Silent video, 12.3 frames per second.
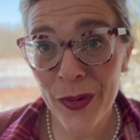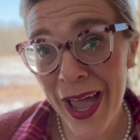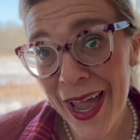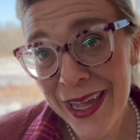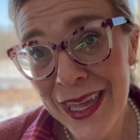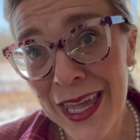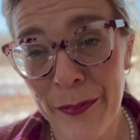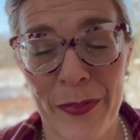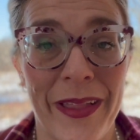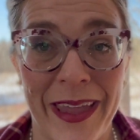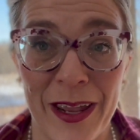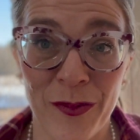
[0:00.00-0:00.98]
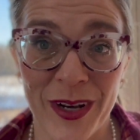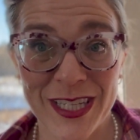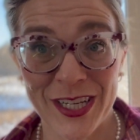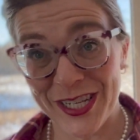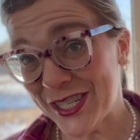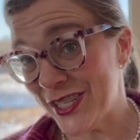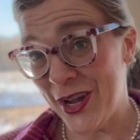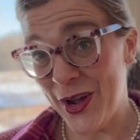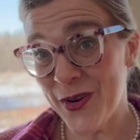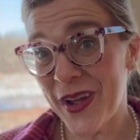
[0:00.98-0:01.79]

Well, I can't plan when it's going to snow.